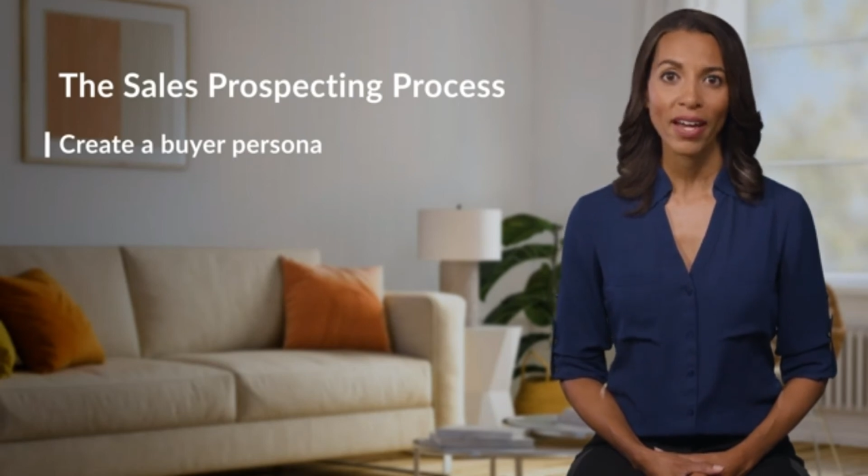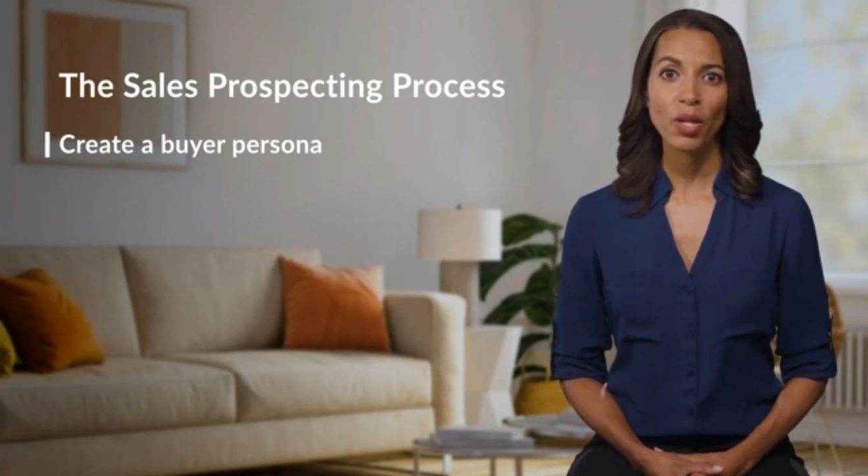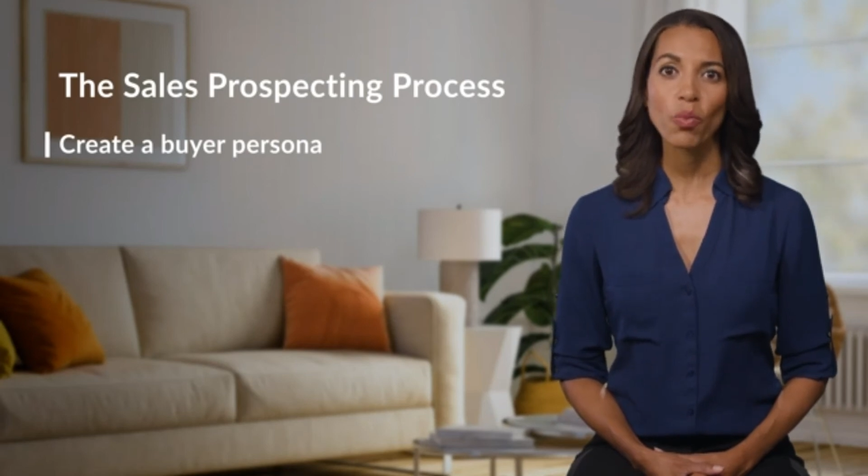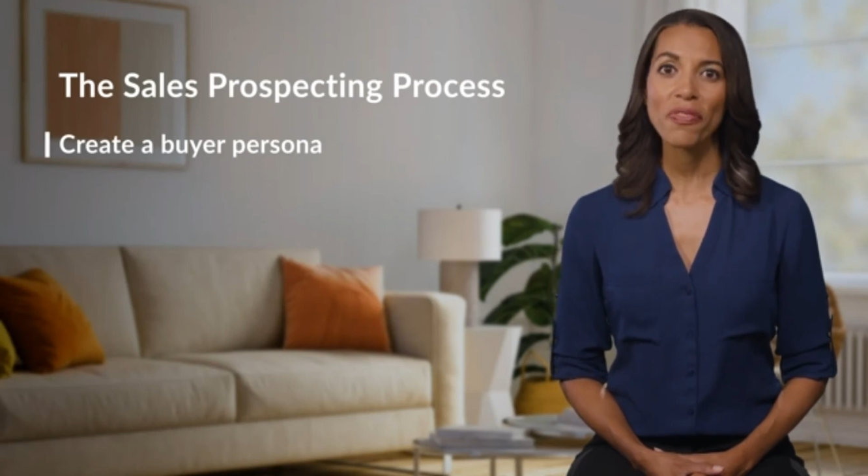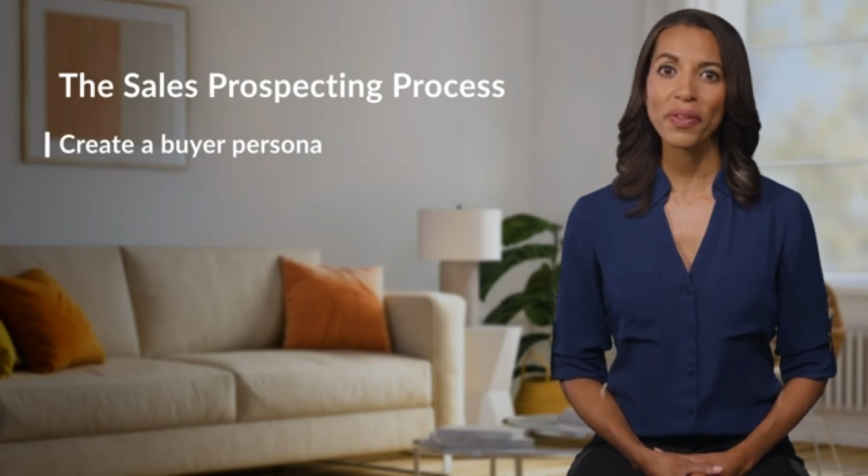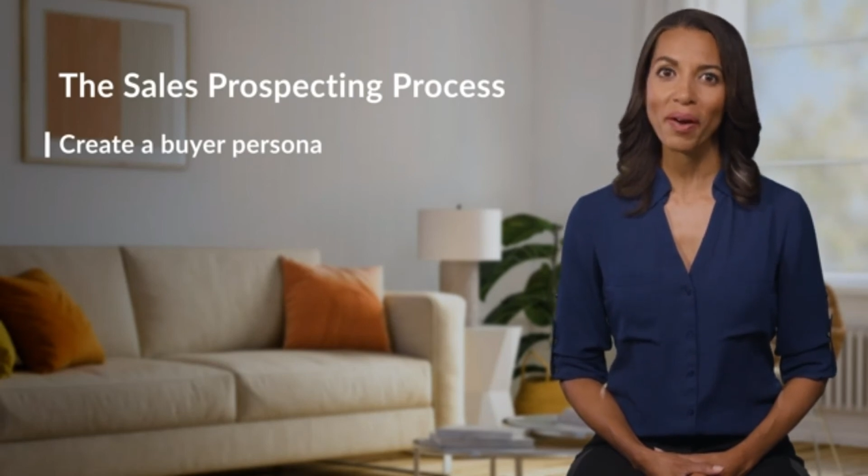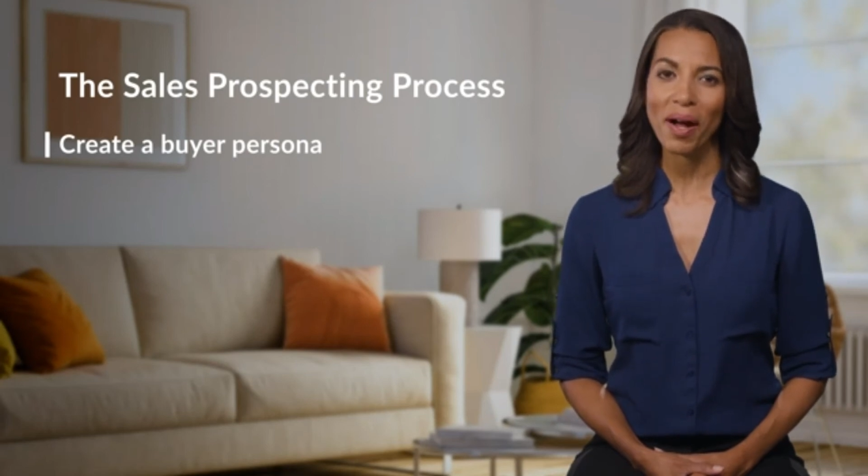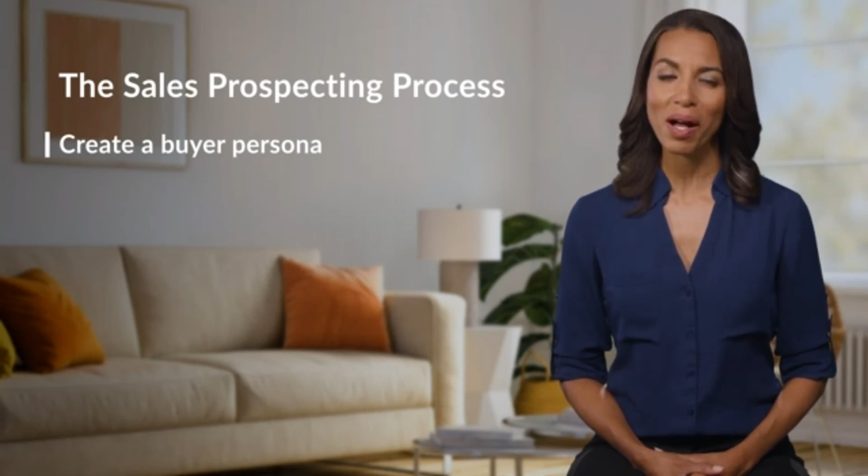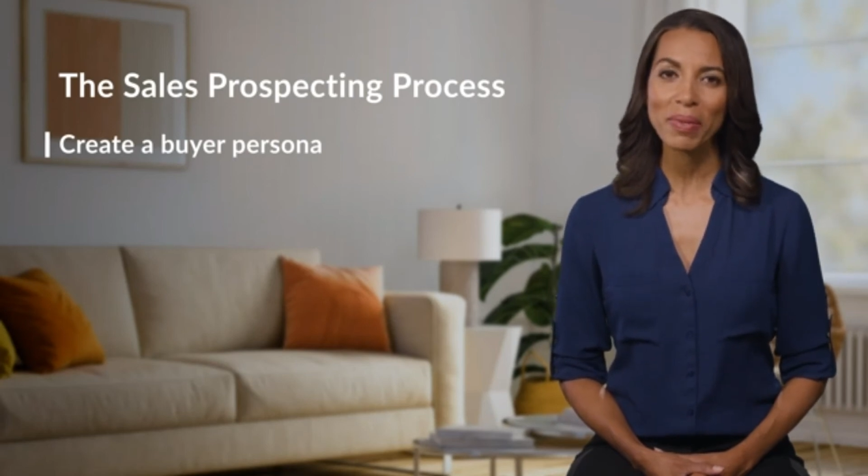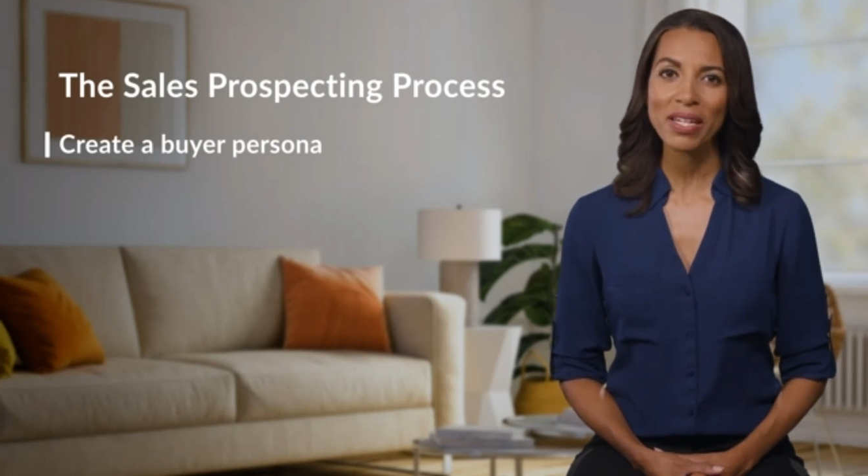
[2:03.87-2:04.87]
and what their
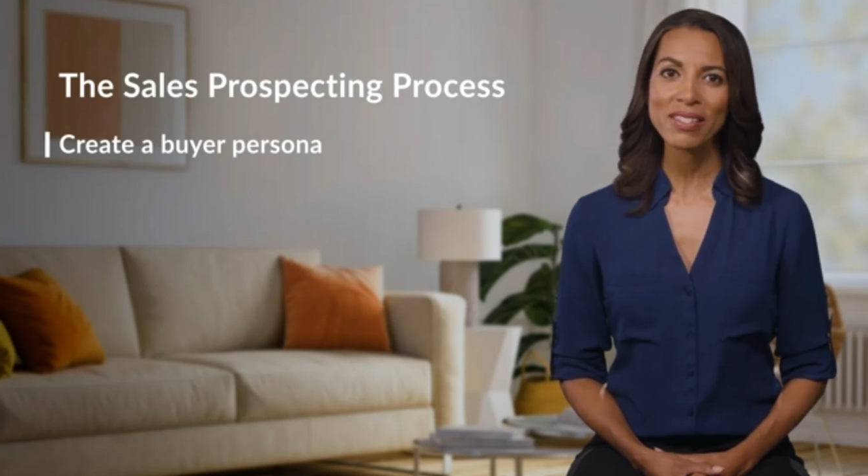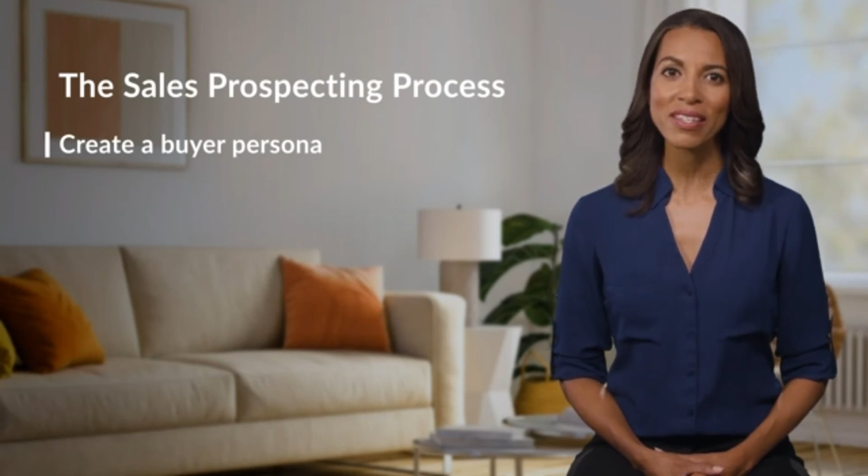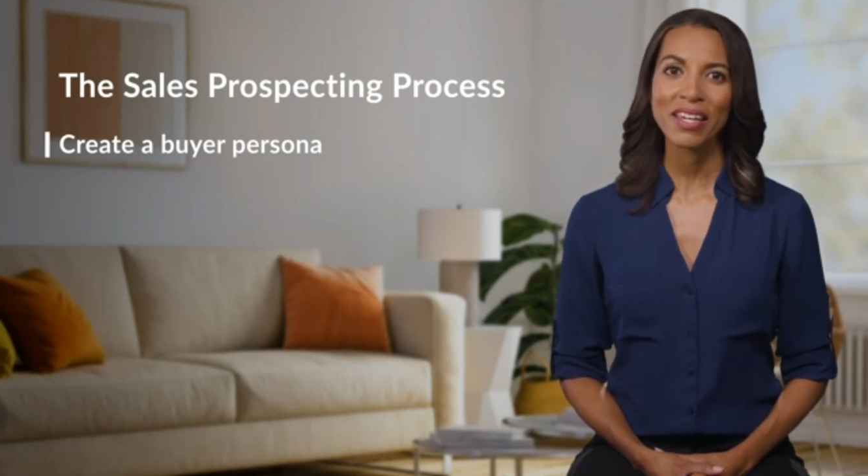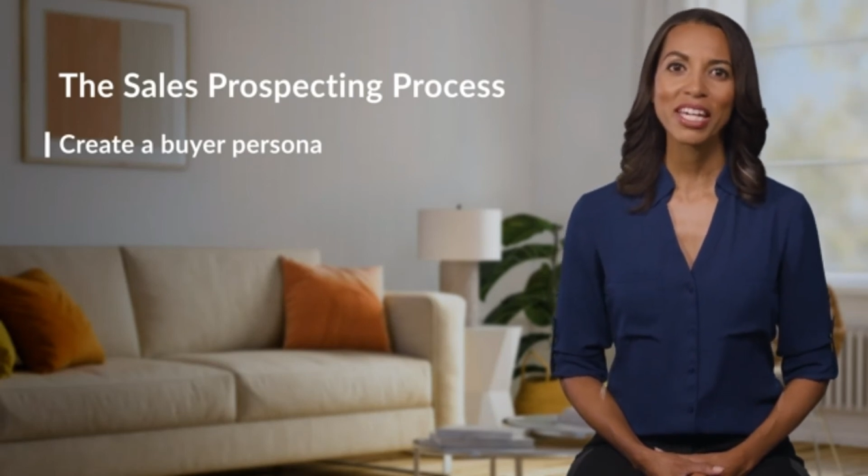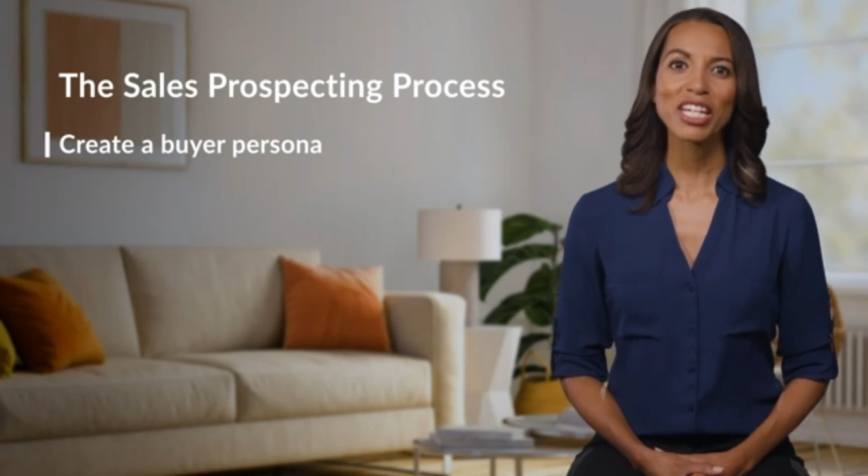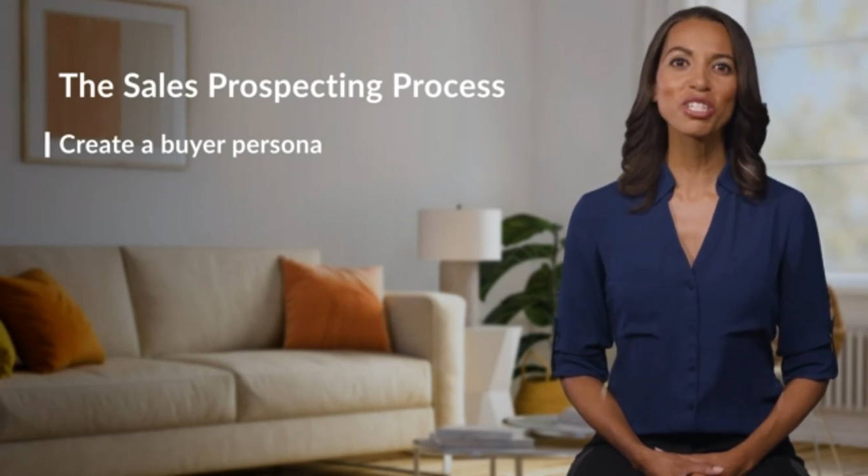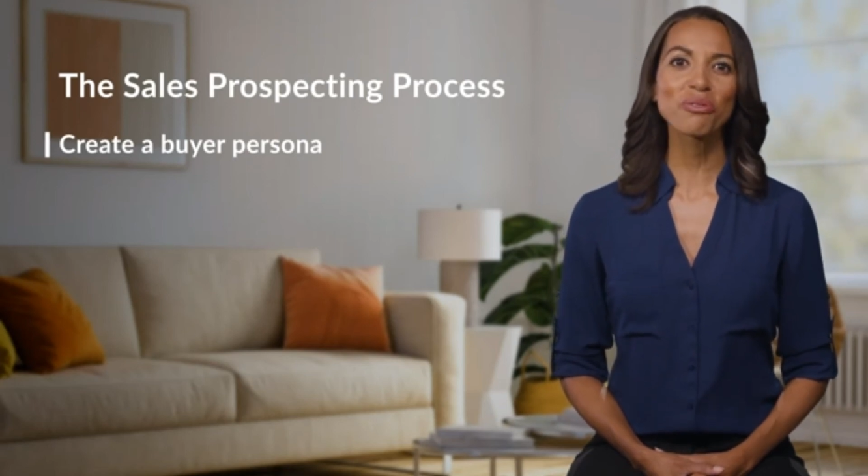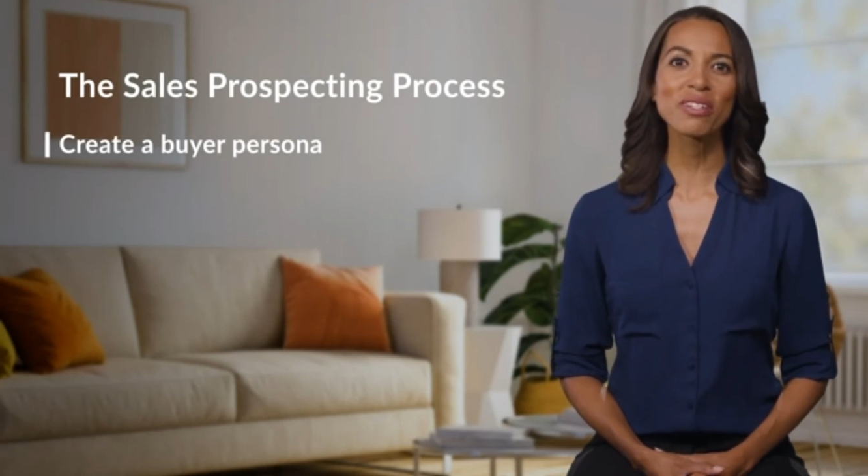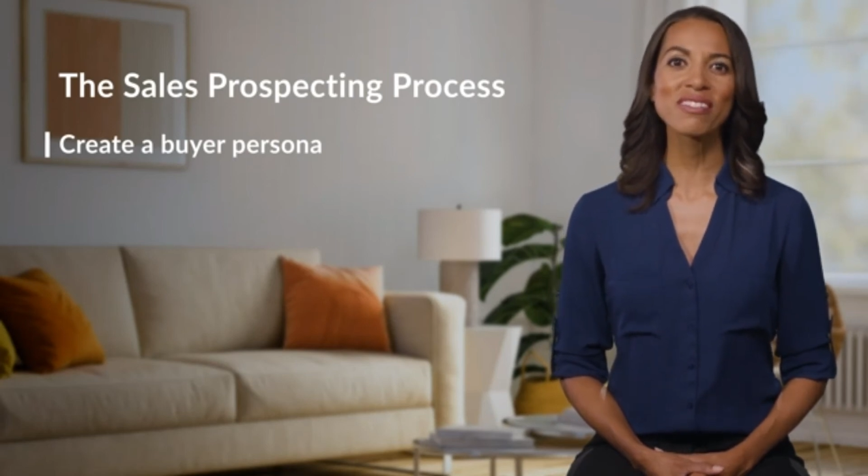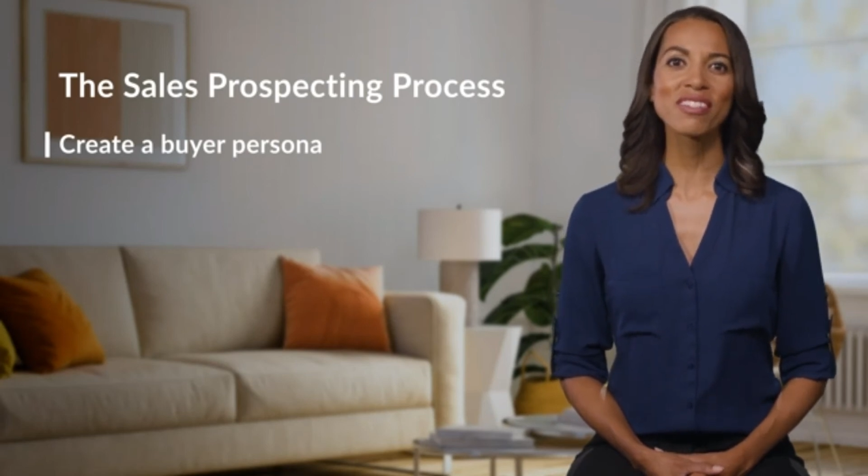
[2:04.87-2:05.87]
hobbies,
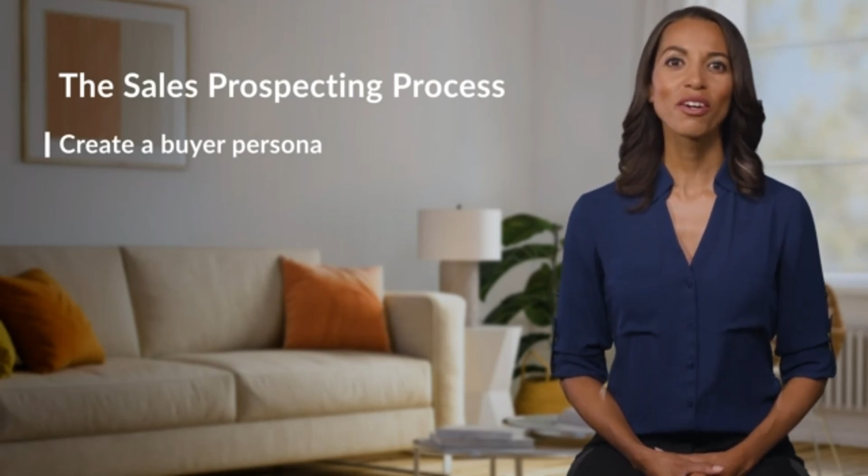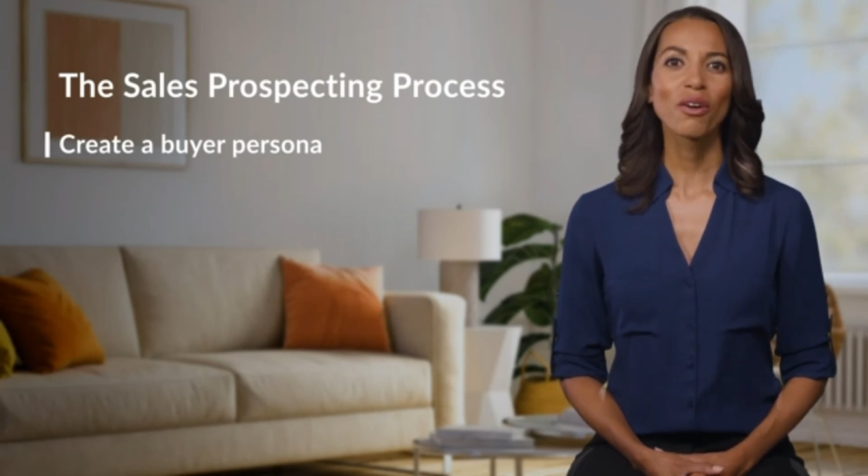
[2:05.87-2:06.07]
interests,